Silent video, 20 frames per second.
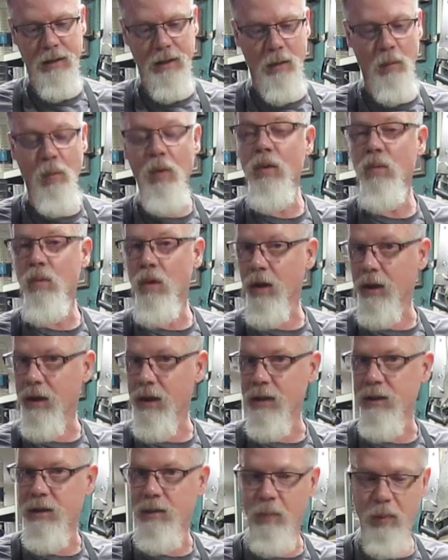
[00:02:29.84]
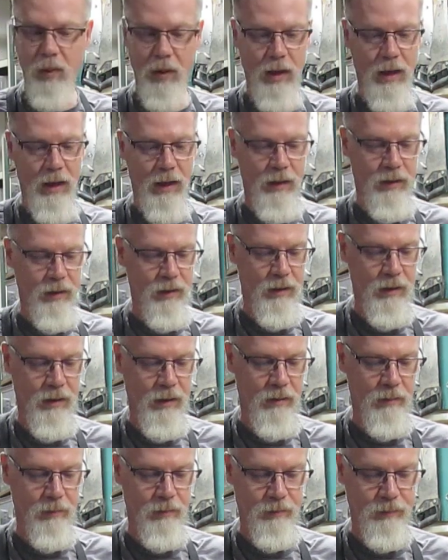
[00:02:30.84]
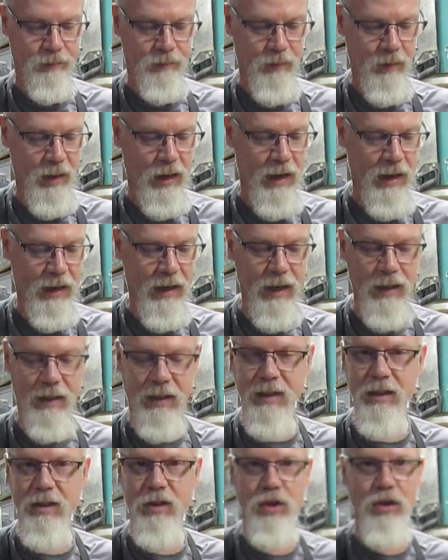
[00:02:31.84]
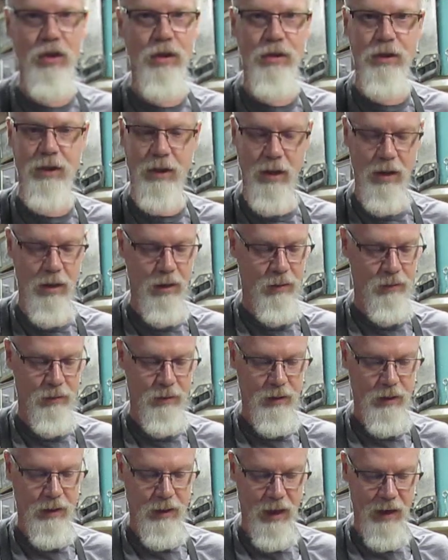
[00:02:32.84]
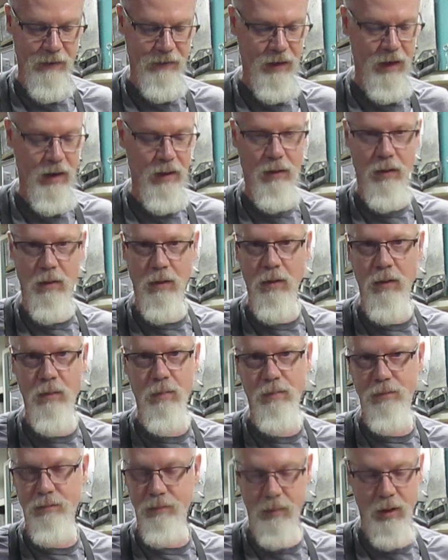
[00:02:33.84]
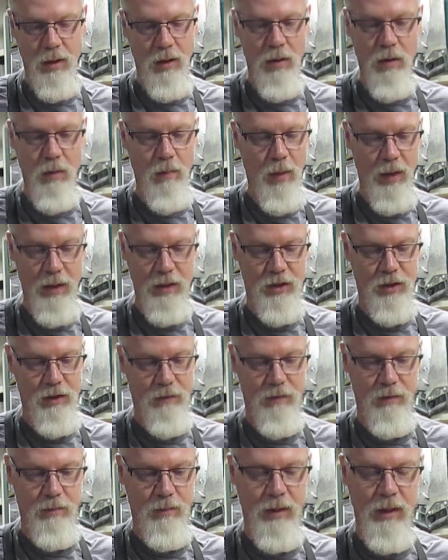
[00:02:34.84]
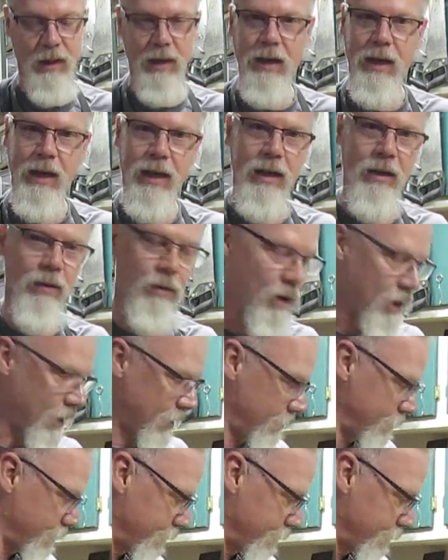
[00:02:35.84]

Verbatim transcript: woodworking supply. Um, I got these years ago. I've got a whole a whole bunch of them. Anyway,